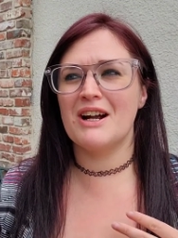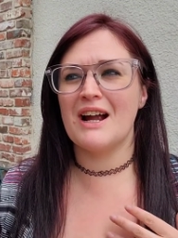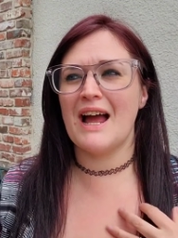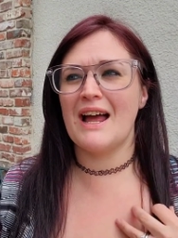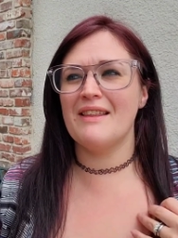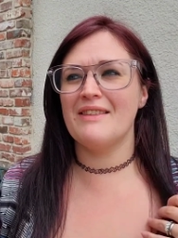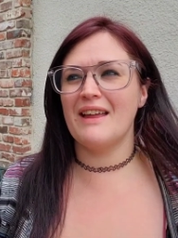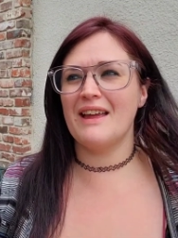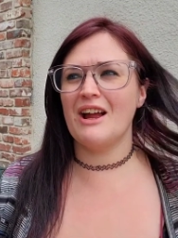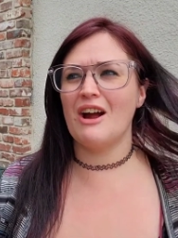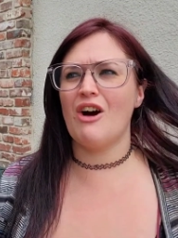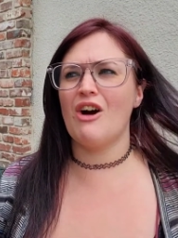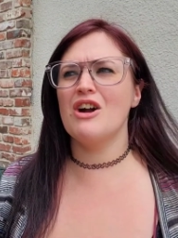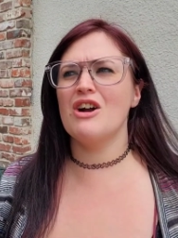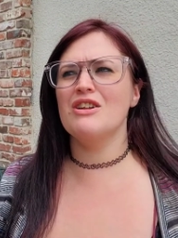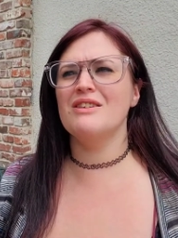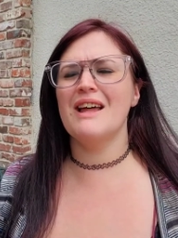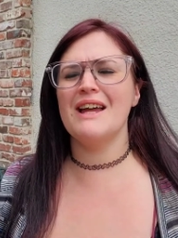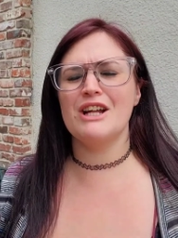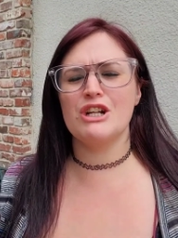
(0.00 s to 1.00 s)
and they
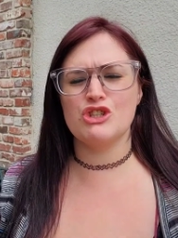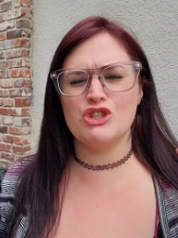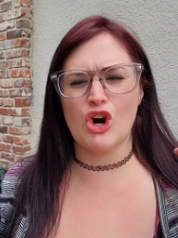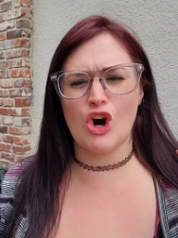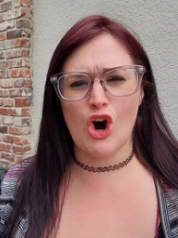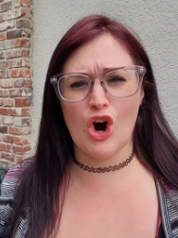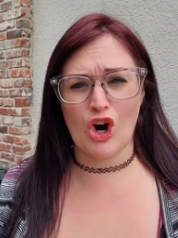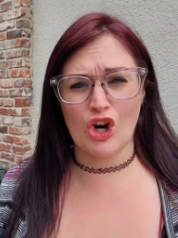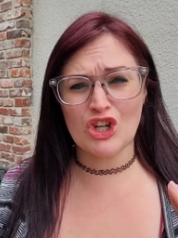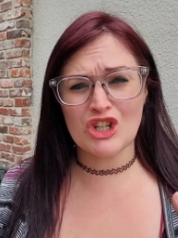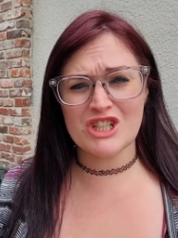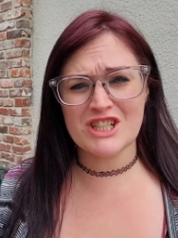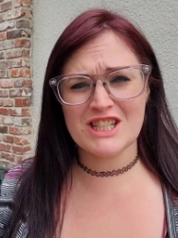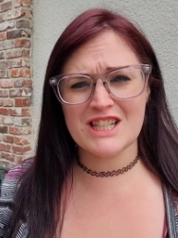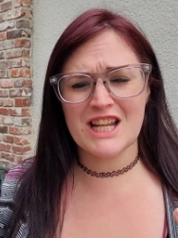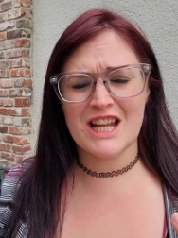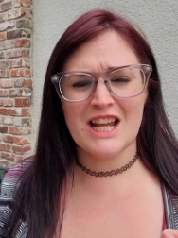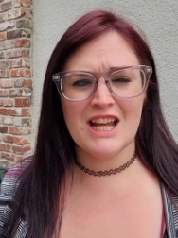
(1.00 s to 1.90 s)
are like tart.